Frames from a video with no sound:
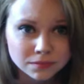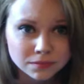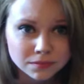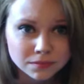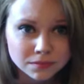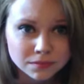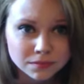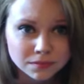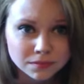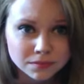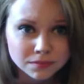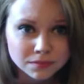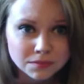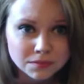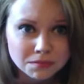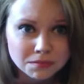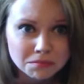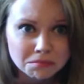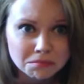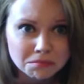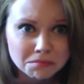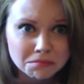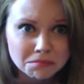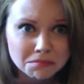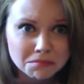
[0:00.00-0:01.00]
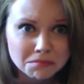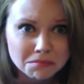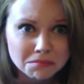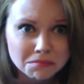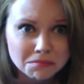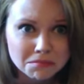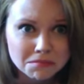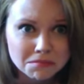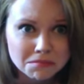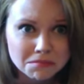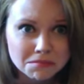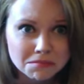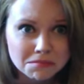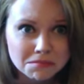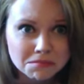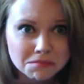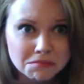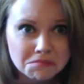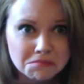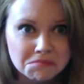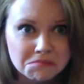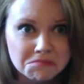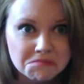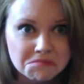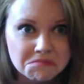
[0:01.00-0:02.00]

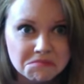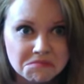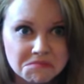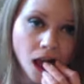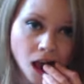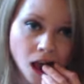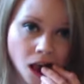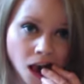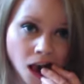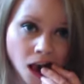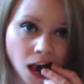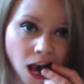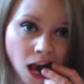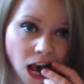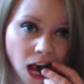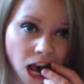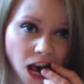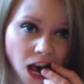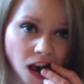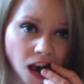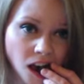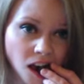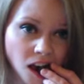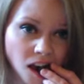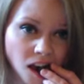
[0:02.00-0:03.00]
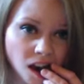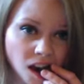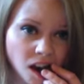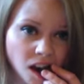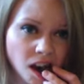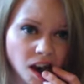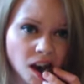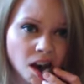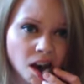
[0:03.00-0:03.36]
[no speech]